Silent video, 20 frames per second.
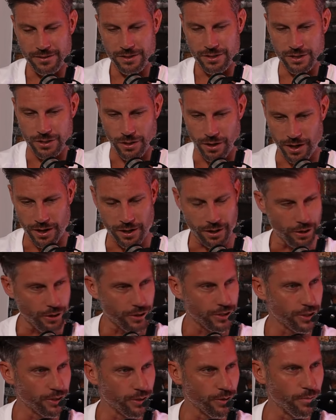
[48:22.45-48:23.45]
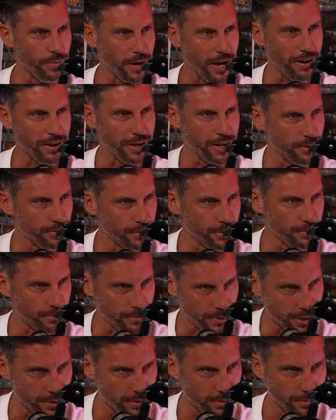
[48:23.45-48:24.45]
psychological barrier was
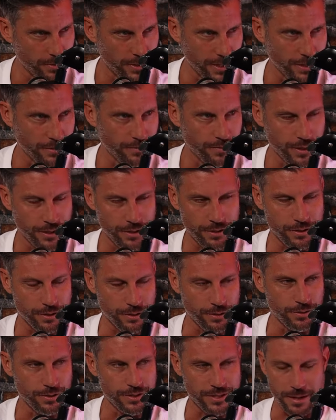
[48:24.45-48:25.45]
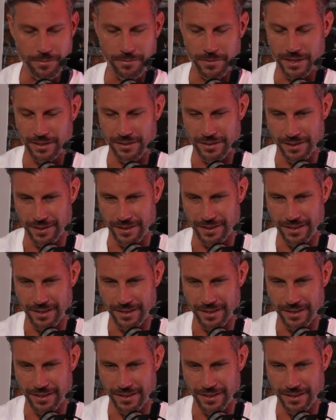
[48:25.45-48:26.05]
real, and if we could do something to